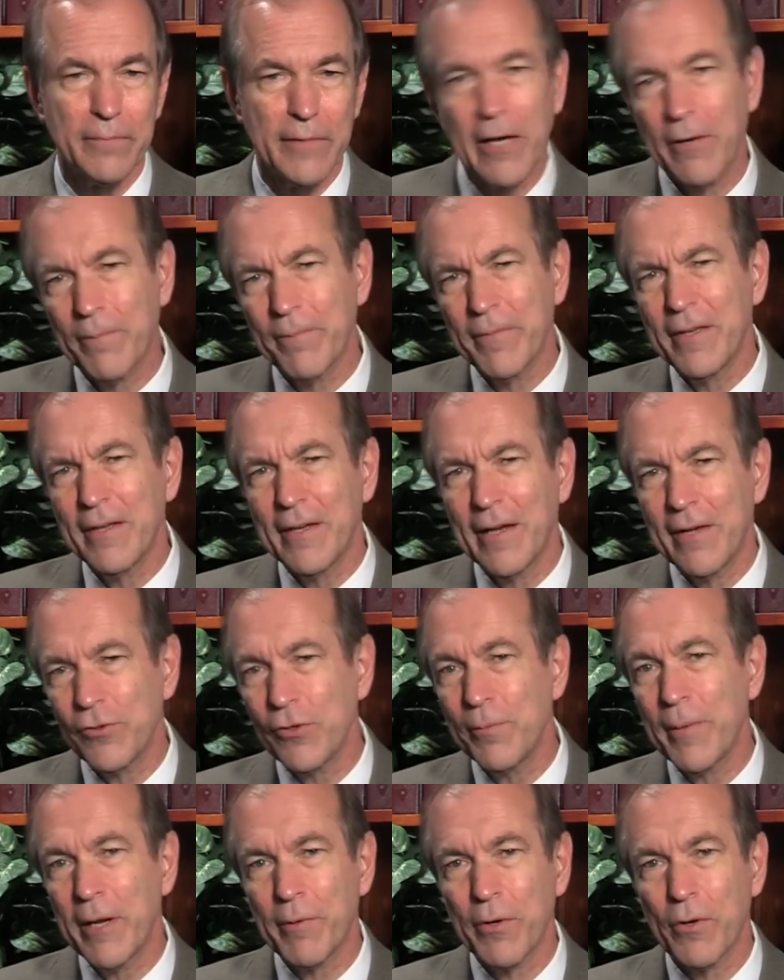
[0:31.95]
Now, as
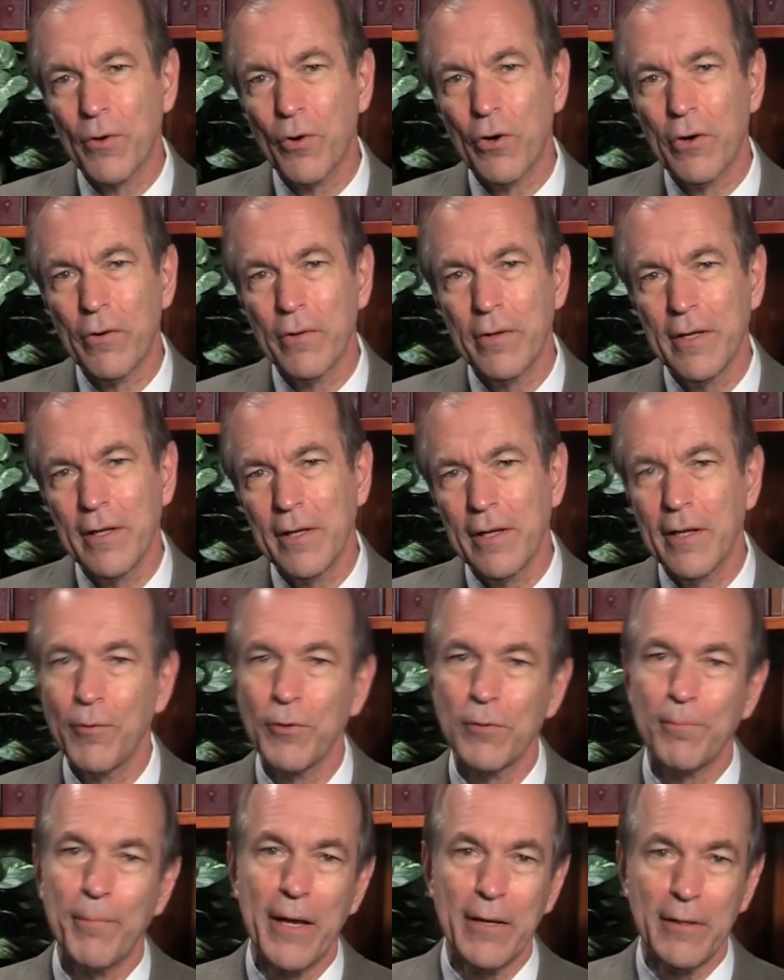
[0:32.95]
you may recall, it
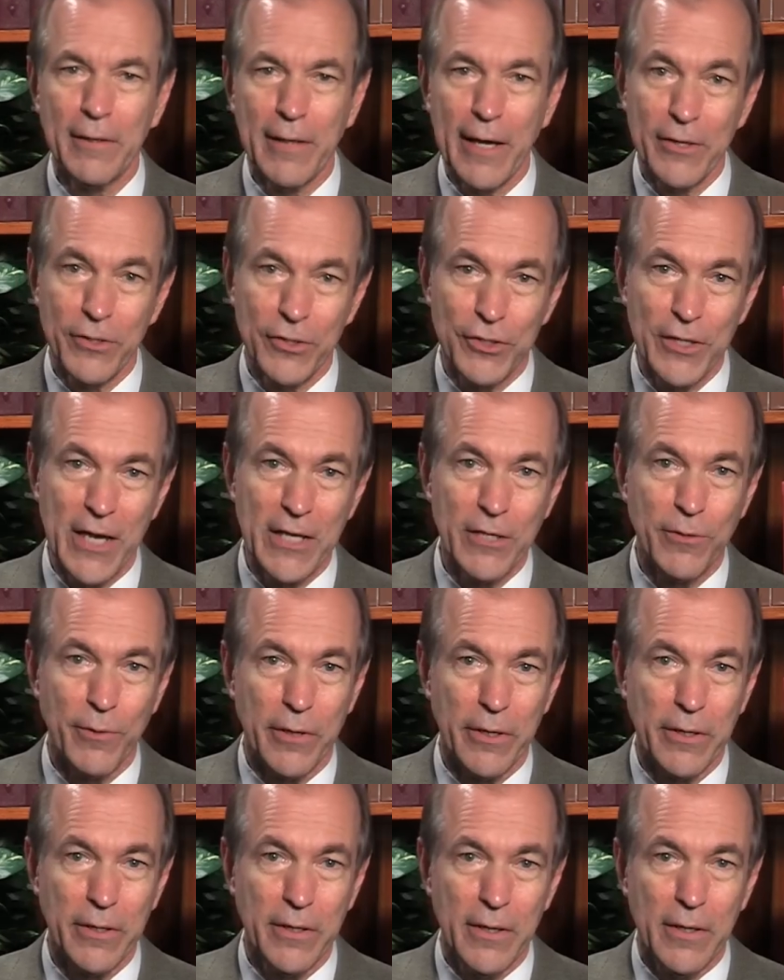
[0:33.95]
was back last
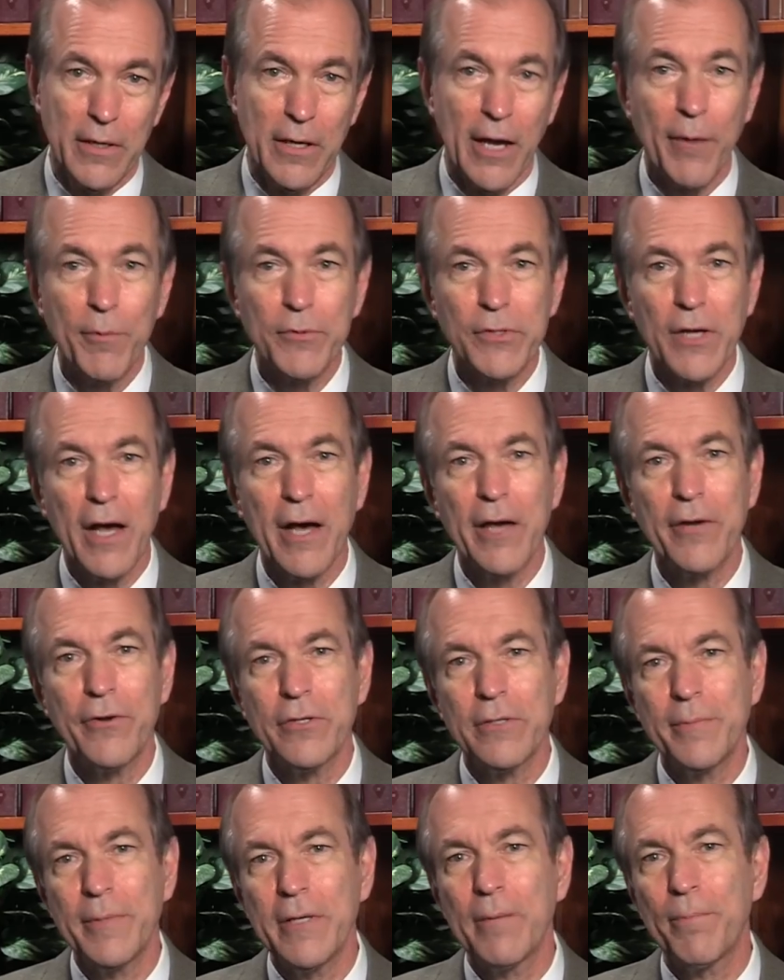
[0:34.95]
January, I was
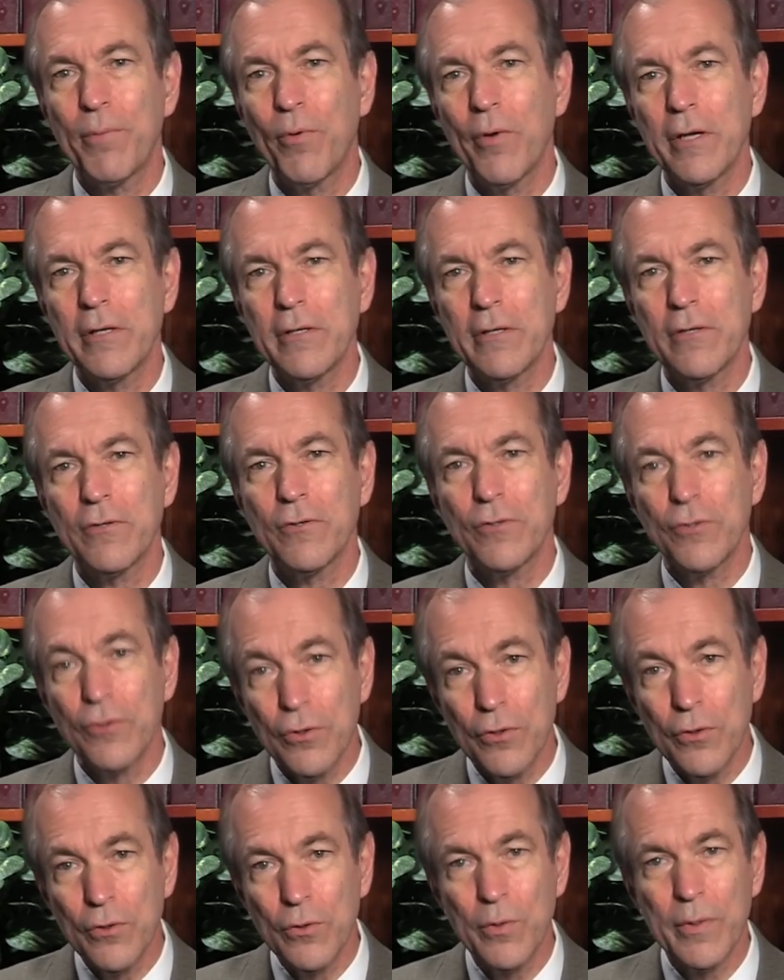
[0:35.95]
honored to be appointed to
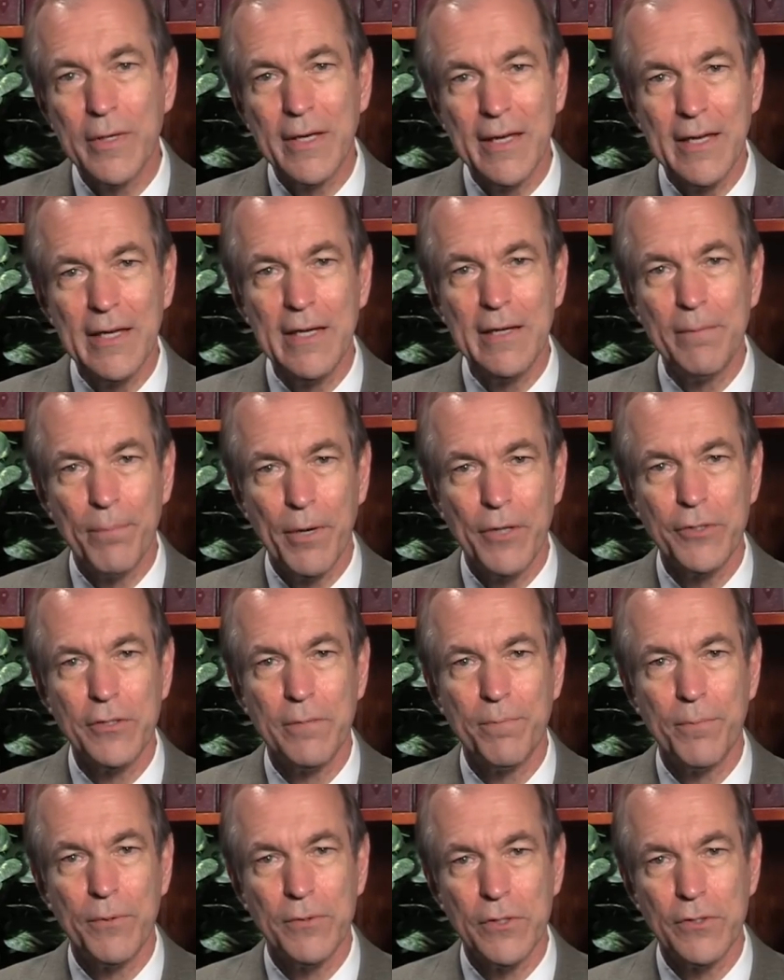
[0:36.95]
two key
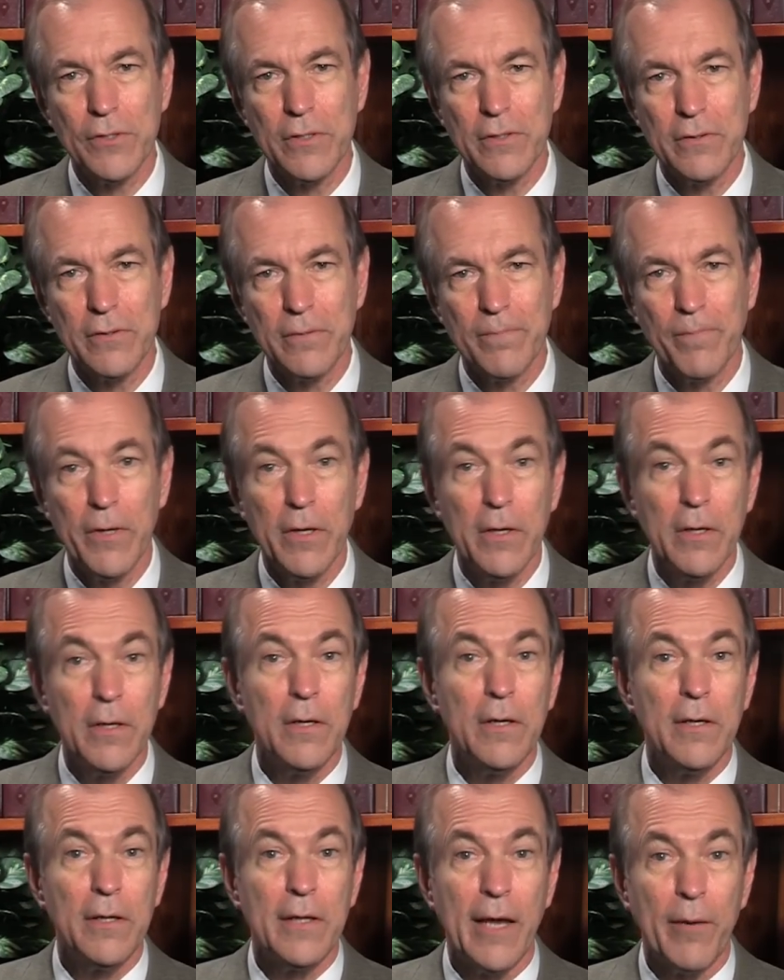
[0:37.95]
budget positions.
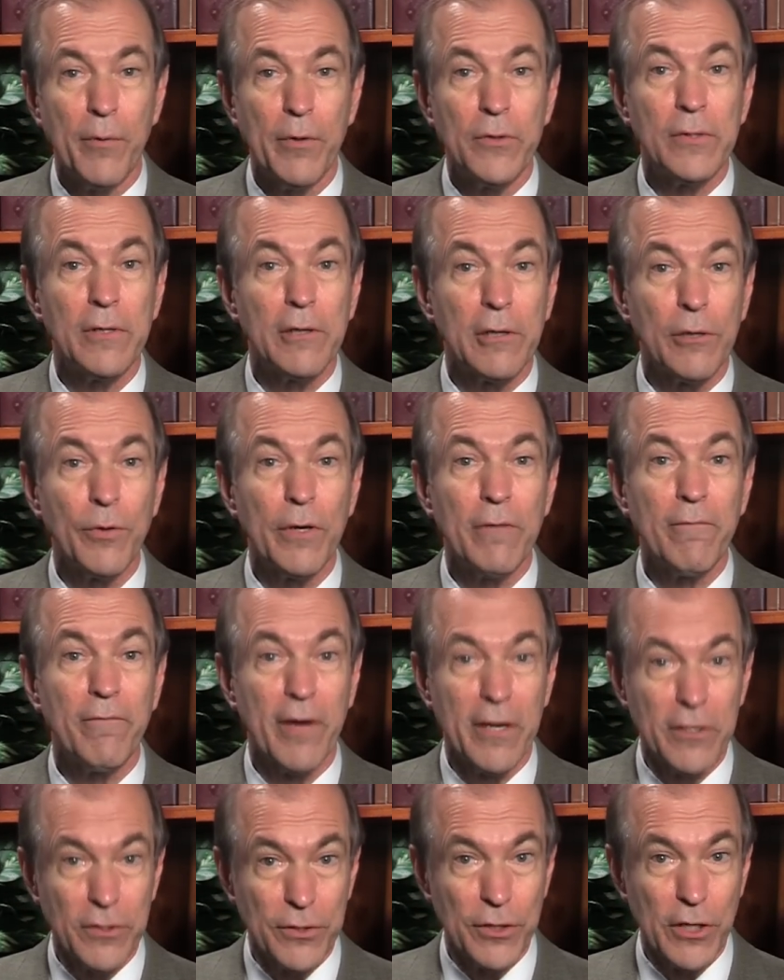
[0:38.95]
That was including
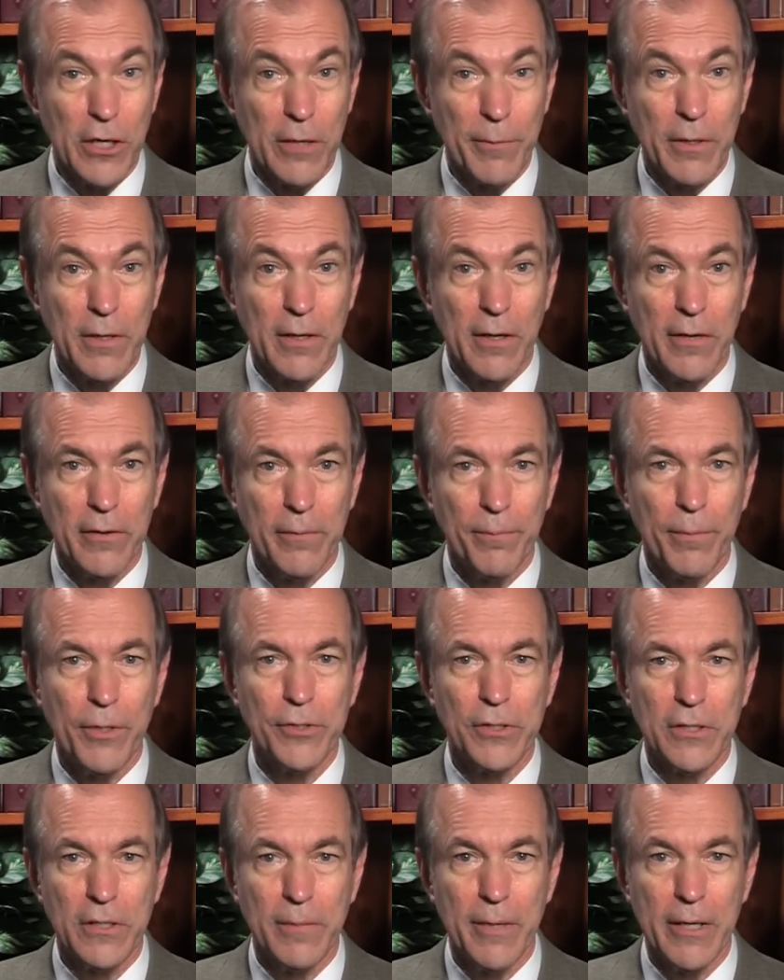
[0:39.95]
Vice Chairman of the
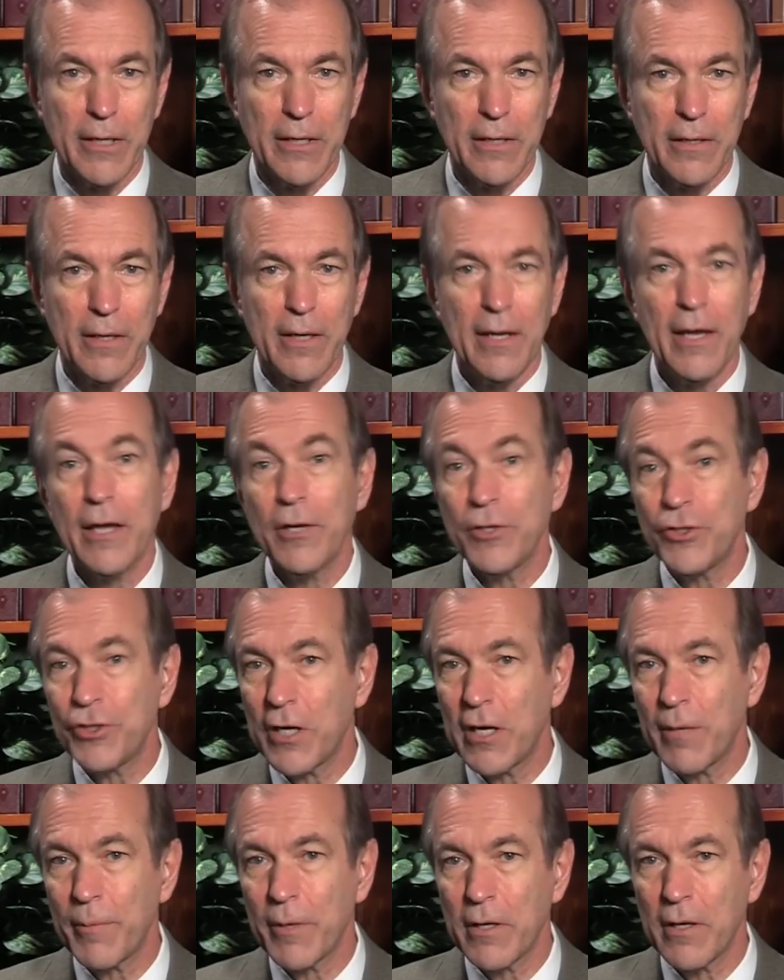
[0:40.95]
Budget Committee and
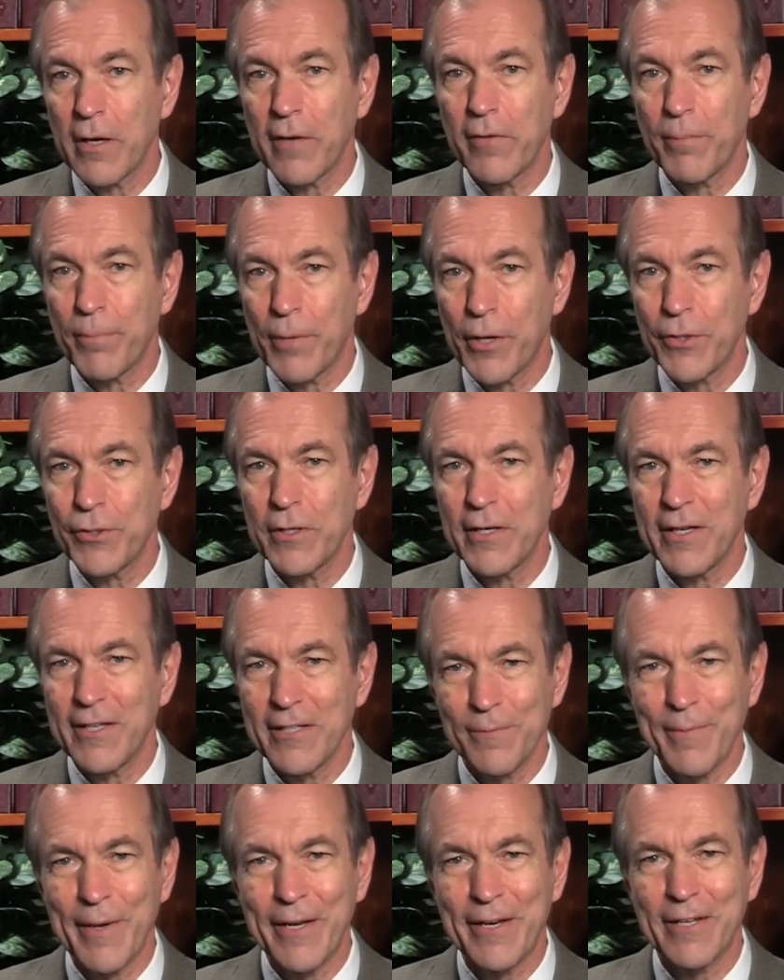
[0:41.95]
Chairman of the Budget
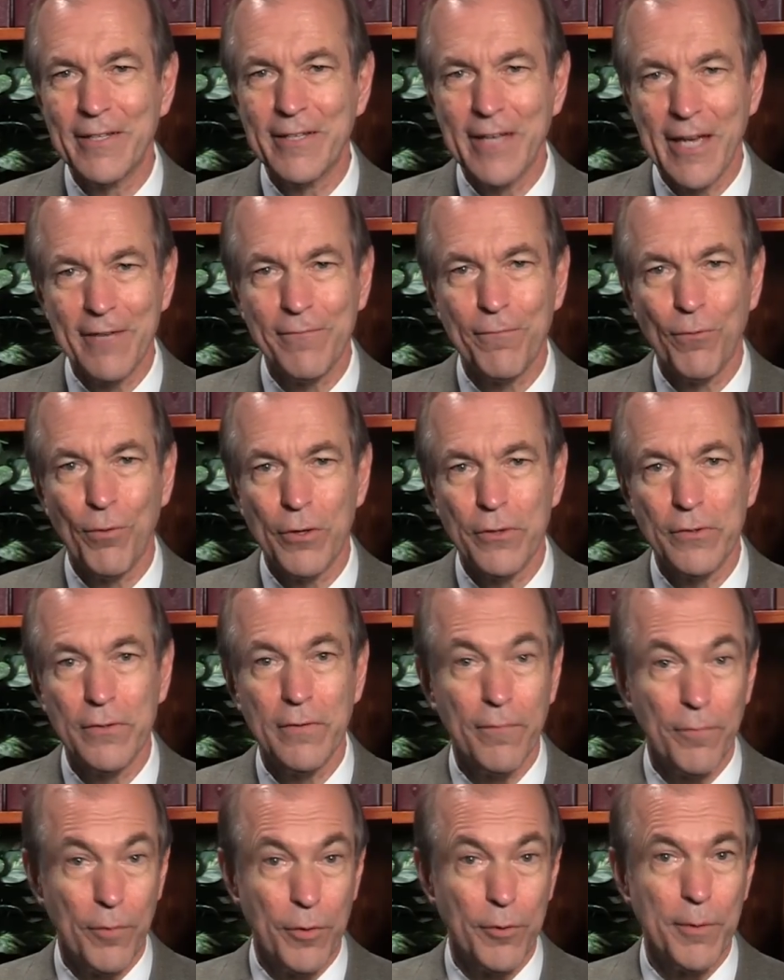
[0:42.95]
and Spending Task Force
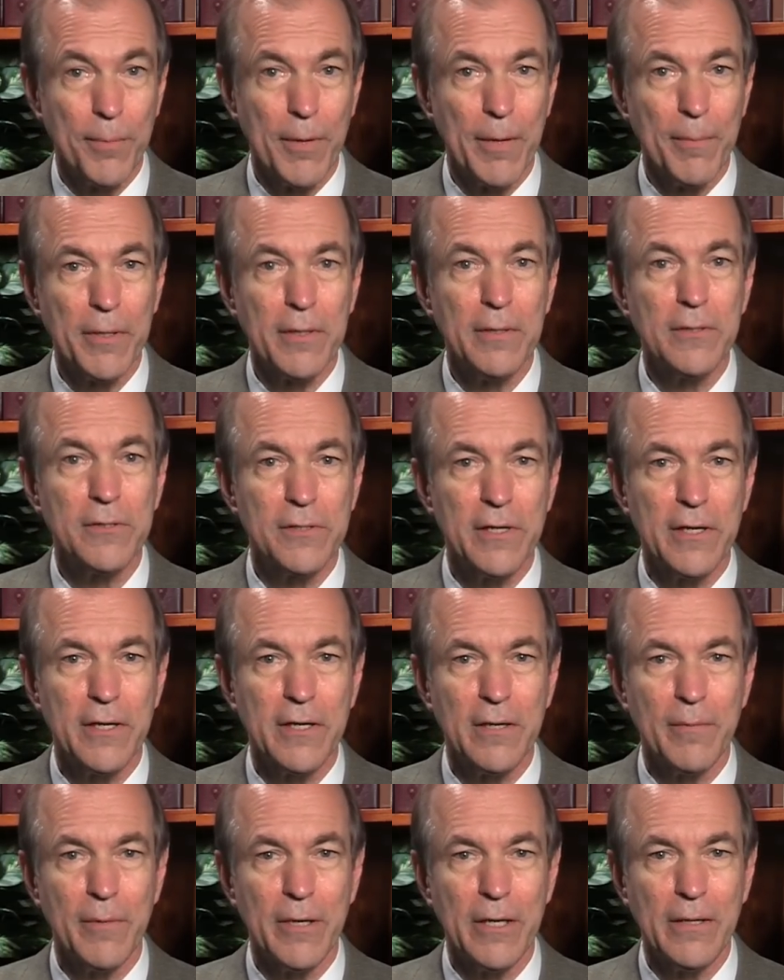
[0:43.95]
for the Republican
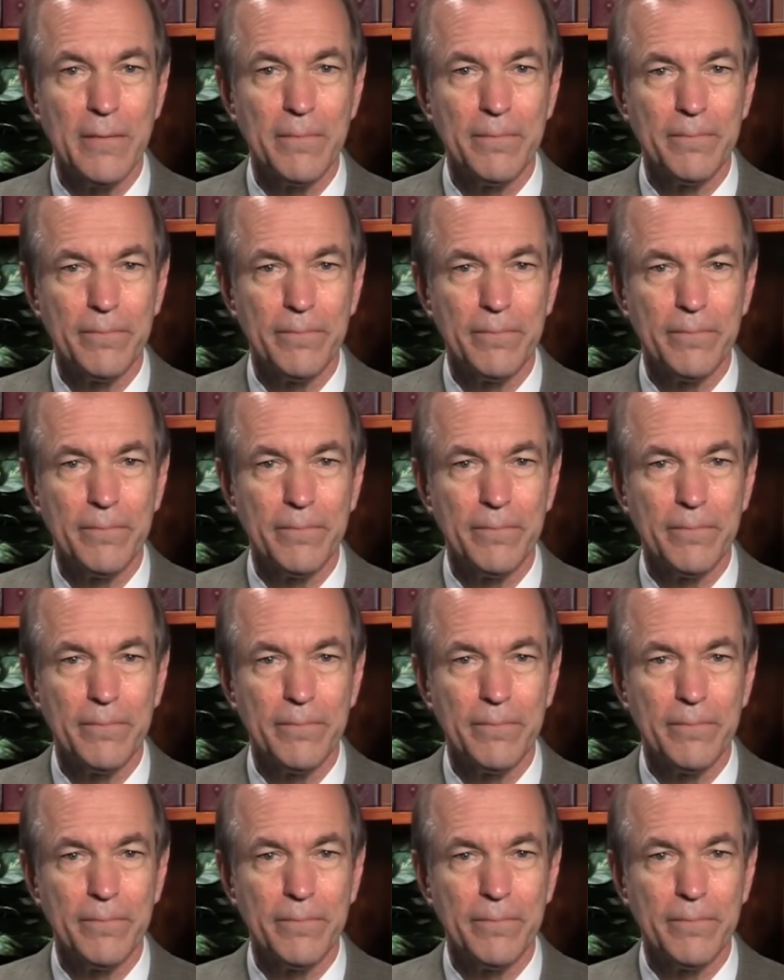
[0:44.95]
Study Committee.